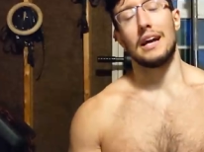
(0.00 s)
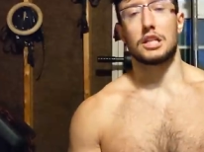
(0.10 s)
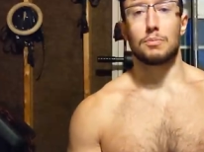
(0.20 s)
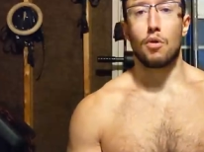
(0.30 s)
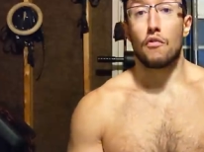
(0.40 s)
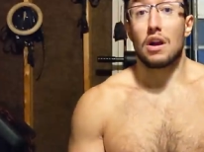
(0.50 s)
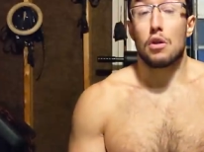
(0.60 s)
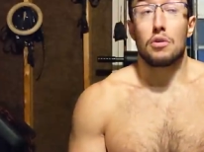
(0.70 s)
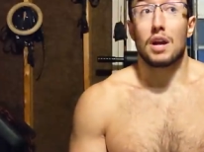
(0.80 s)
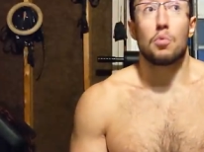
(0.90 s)
It's
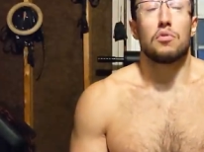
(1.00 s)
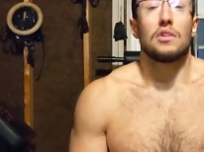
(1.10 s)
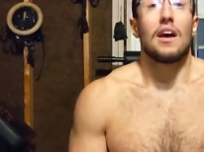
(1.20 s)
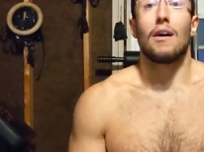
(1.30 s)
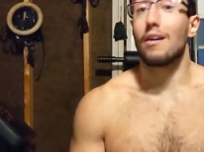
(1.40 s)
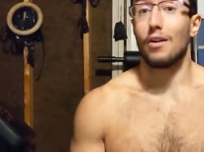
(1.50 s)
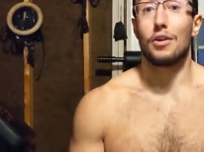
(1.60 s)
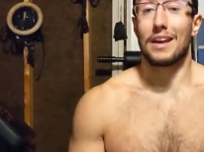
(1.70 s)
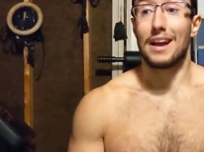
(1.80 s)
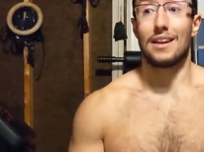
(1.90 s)
perfectly aligned with who they
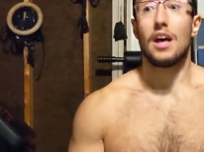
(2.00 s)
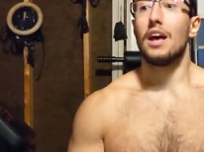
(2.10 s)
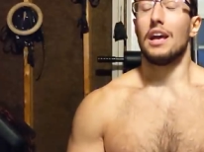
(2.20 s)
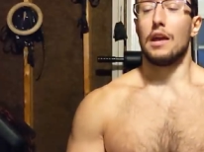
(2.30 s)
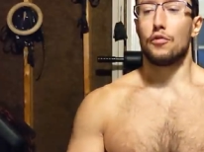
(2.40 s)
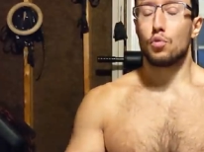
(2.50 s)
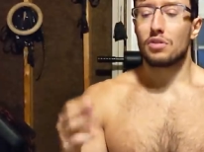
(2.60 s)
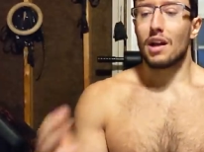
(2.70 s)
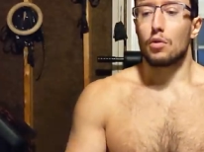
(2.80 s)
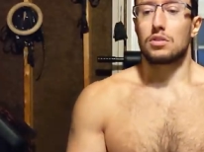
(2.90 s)
are. Again, if you
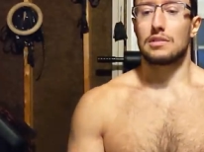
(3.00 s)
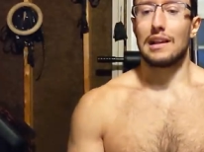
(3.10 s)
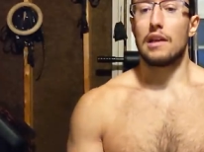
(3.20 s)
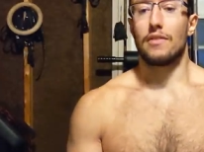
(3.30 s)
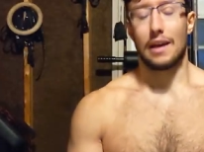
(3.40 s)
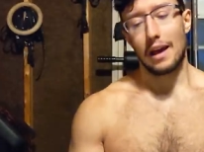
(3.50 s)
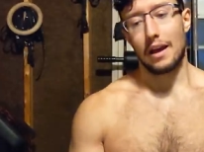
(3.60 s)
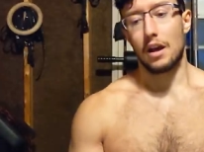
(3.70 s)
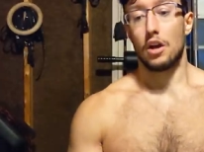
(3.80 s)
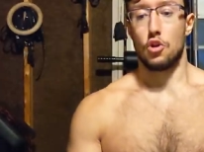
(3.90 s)
tell a slave,
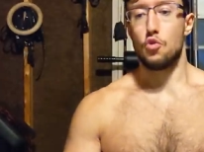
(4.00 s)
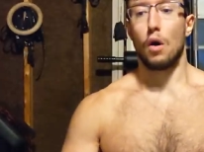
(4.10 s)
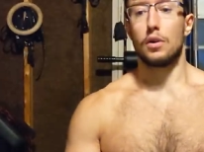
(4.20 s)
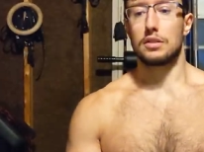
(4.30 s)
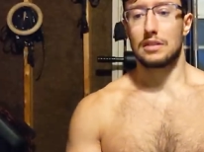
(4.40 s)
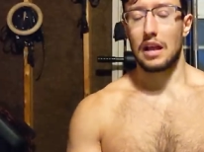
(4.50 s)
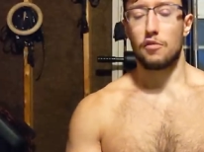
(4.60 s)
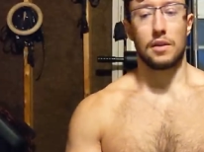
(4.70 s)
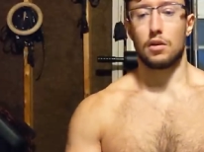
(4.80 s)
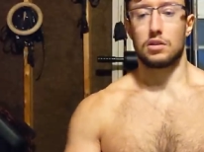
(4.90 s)
hey, you are a
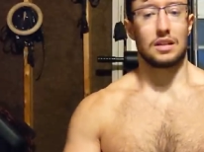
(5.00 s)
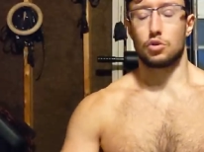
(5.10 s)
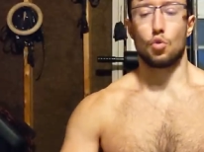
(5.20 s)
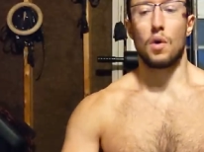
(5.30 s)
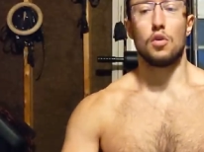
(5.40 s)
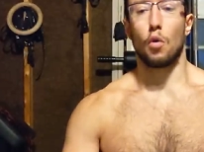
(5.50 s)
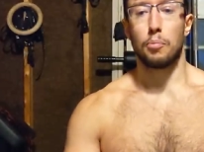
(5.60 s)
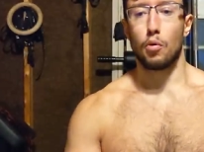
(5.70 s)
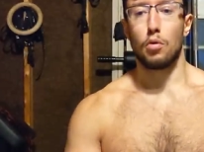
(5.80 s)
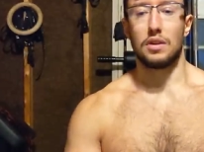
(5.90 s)
slave because that's the way you're
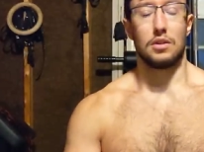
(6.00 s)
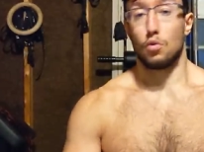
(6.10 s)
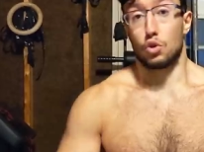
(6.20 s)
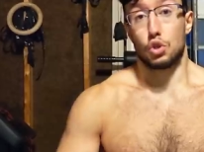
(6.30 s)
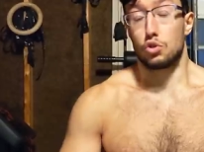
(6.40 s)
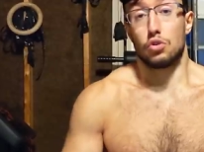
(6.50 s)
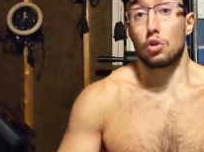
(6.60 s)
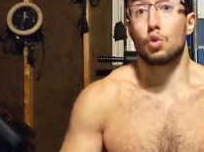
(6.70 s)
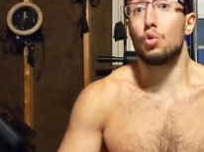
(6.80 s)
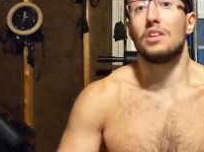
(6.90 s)
born and you're just
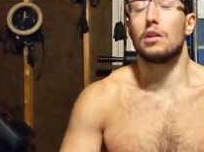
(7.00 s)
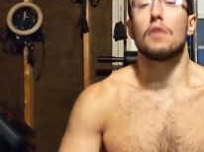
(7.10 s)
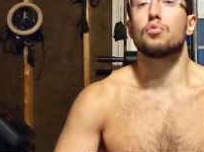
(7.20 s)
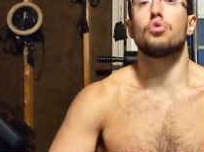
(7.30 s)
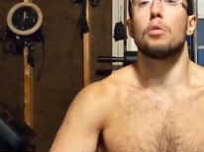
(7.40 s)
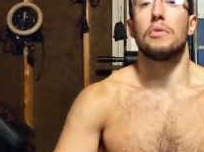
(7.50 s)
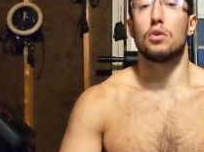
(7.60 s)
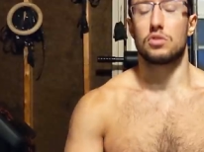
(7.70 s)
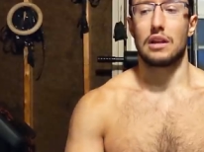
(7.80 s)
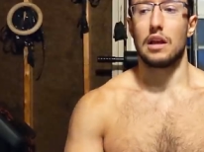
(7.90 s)
not good enough to not
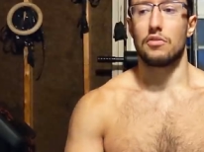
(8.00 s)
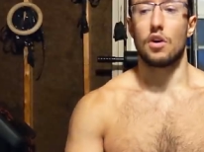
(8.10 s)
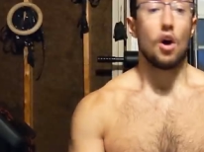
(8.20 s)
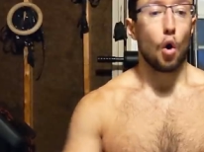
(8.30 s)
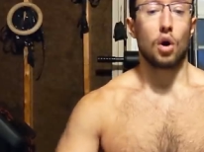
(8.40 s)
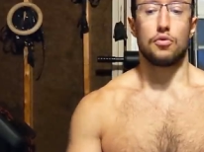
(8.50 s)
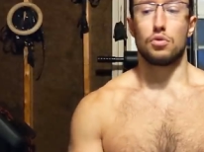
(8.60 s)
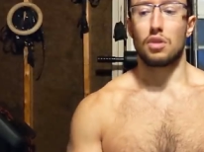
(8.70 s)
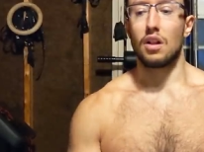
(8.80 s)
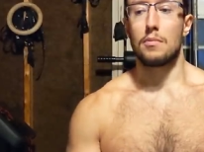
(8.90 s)
be a slave. Or if
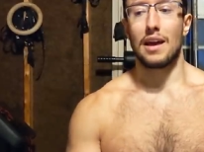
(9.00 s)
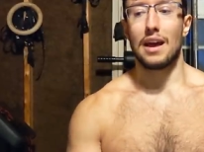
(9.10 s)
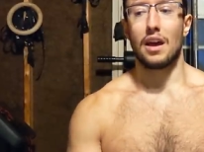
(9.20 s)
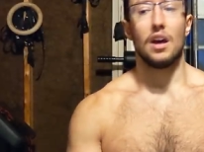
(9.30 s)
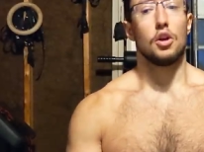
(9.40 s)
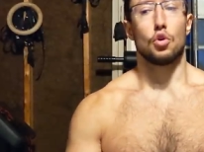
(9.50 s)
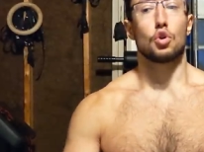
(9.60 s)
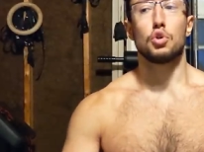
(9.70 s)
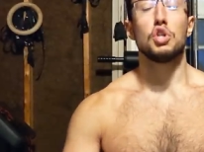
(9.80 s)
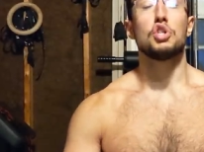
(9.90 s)
you tell him, hey, your
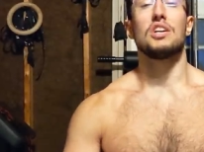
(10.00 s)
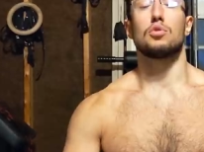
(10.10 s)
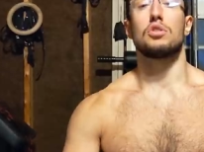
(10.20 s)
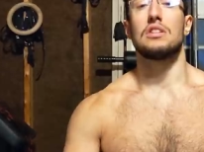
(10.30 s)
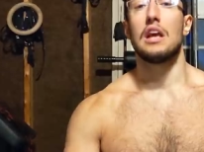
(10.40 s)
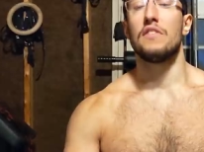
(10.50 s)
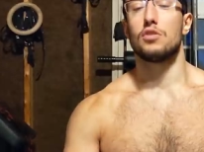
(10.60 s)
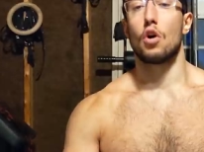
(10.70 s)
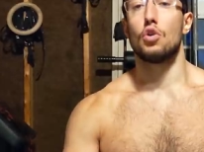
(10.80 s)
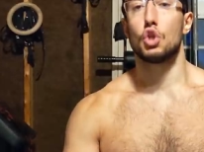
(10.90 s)
condition as a slave
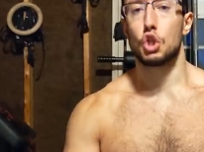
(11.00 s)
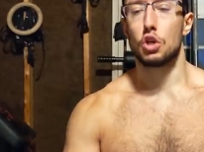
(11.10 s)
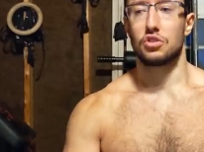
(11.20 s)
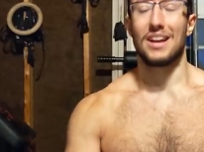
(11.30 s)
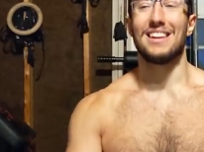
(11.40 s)
is unjust.